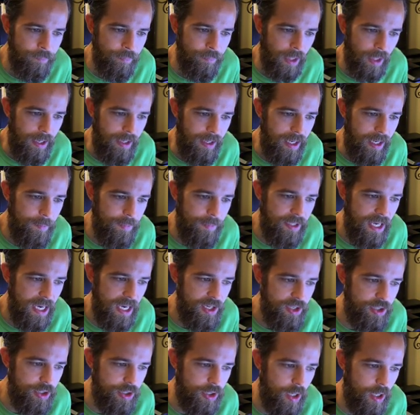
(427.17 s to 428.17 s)
in
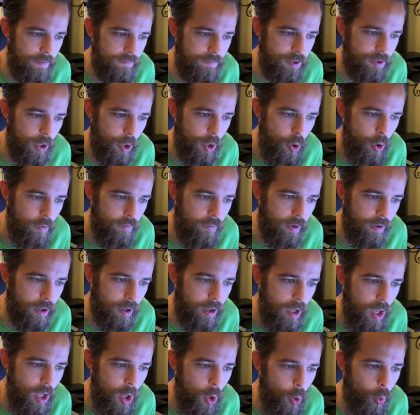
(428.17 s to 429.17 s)
imitation of jehovah
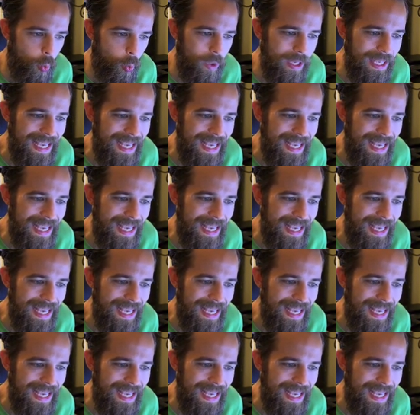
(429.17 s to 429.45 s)
we